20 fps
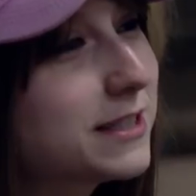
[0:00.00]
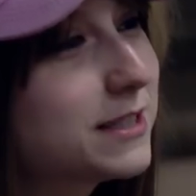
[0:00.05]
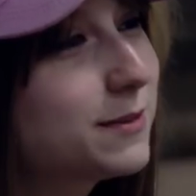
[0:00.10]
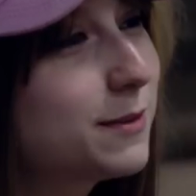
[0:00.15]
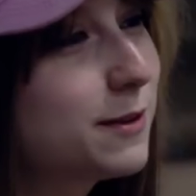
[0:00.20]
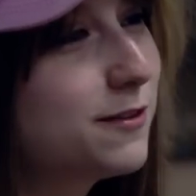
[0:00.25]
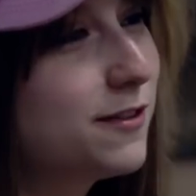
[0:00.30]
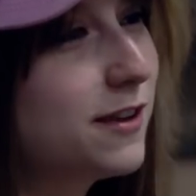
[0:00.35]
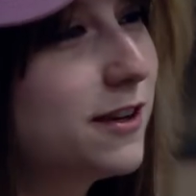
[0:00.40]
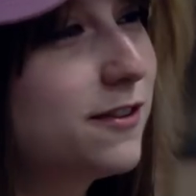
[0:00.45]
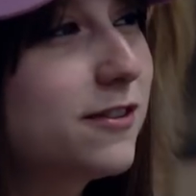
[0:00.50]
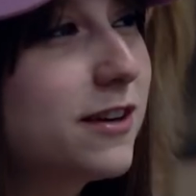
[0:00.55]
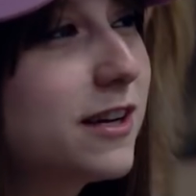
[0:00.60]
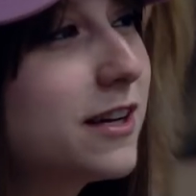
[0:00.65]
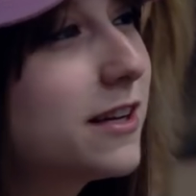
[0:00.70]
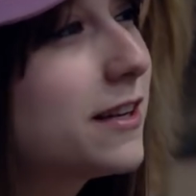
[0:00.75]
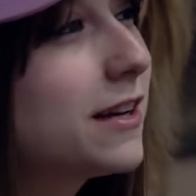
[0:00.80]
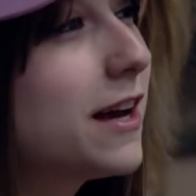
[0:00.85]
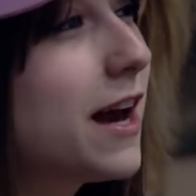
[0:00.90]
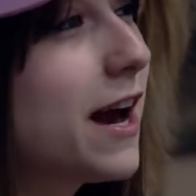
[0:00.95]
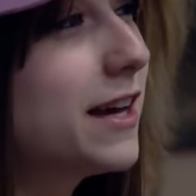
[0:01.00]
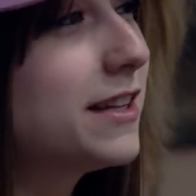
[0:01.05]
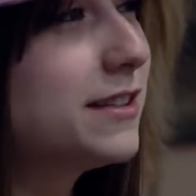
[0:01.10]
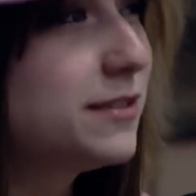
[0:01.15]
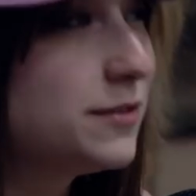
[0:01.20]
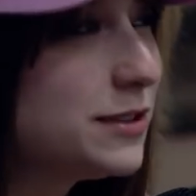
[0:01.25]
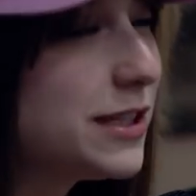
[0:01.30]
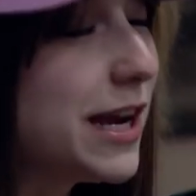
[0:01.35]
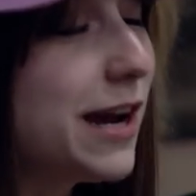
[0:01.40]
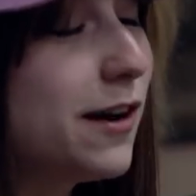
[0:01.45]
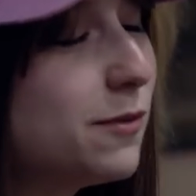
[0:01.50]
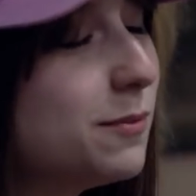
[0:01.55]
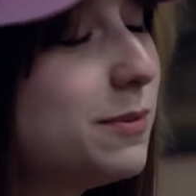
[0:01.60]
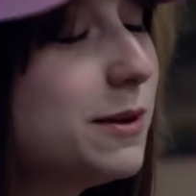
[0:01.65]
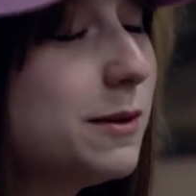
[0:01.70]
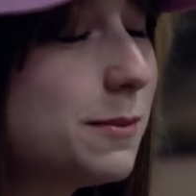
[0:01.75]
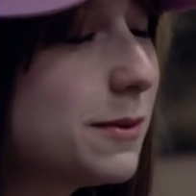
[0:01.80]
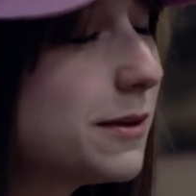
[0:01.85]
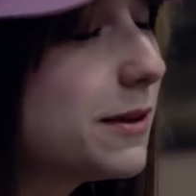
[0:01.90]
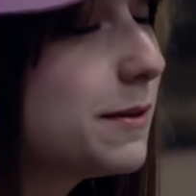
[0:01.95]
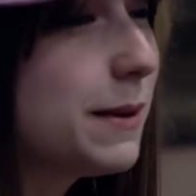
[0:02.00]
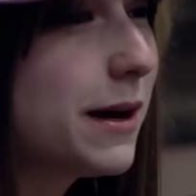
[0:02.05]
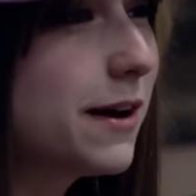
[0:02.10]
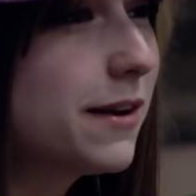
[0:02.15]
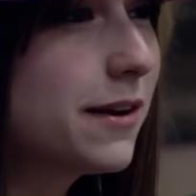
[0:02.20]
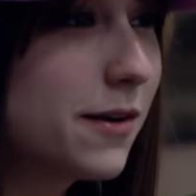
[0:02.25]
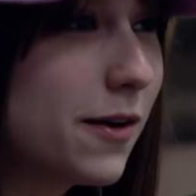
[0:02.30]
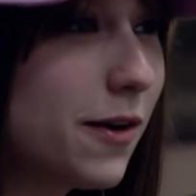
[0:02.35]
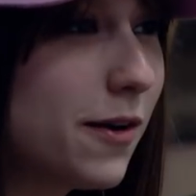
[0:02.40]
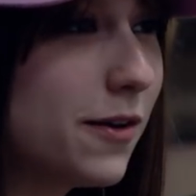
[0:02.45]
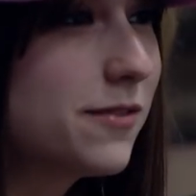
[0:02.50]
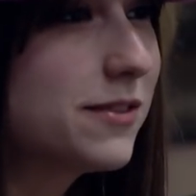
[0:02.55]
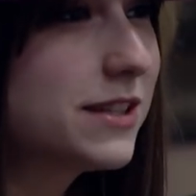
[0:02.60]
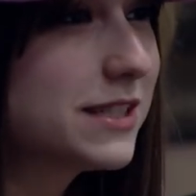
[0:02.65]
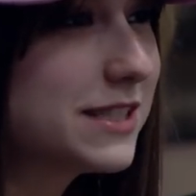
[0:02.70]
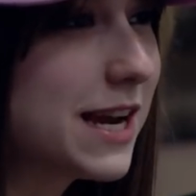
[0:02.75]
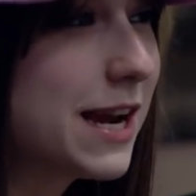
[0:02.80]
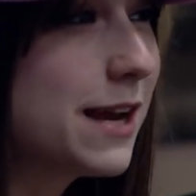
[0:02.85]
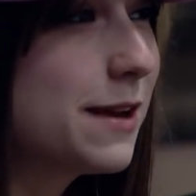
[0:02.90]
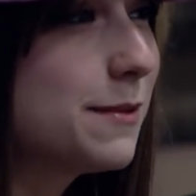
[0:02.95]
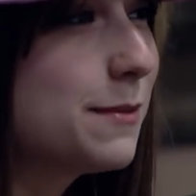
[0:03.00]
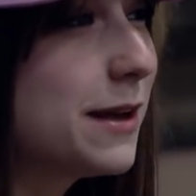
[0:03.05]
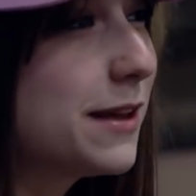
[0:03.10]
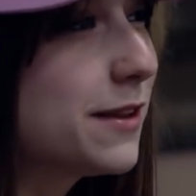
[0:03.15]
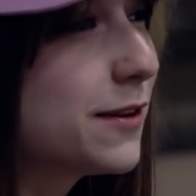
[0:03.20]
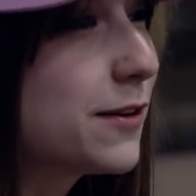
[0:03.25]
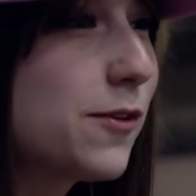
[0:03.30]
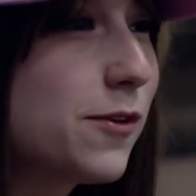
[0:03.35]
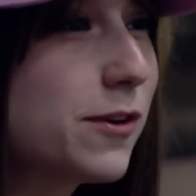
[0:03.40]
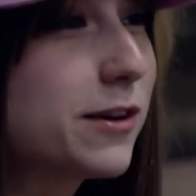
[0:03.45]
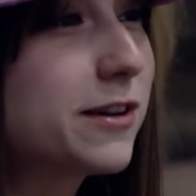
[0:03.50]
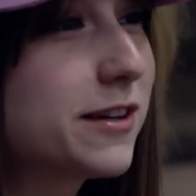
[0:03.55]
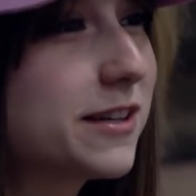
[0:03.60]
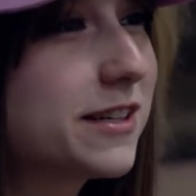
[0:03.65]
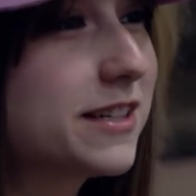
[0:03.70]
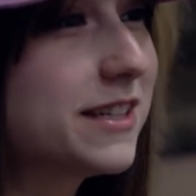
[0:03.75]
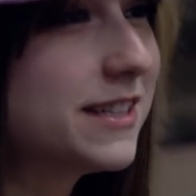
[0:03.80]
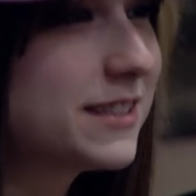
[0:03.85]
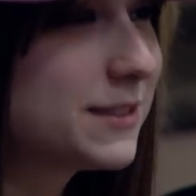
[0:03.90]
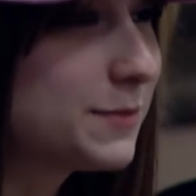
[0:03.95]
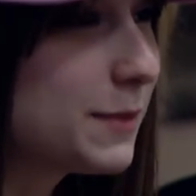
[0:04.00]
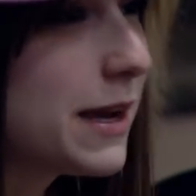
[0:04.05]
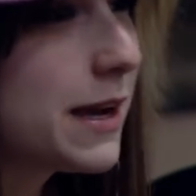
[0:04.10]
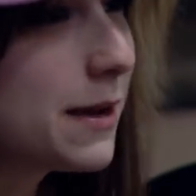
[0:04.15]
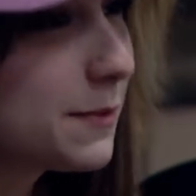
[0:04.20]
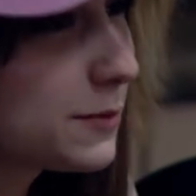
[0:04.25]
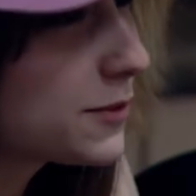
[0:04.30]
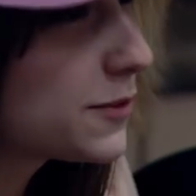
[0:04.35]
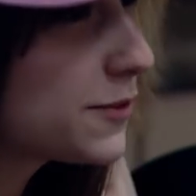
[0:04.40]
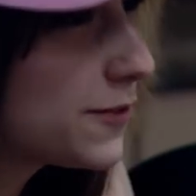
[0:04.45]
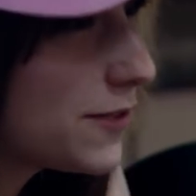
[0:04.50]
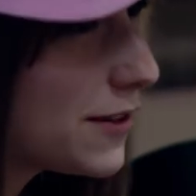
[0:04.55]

It's my favorite. I tell people about it all the time, and the corn cookie is my absolute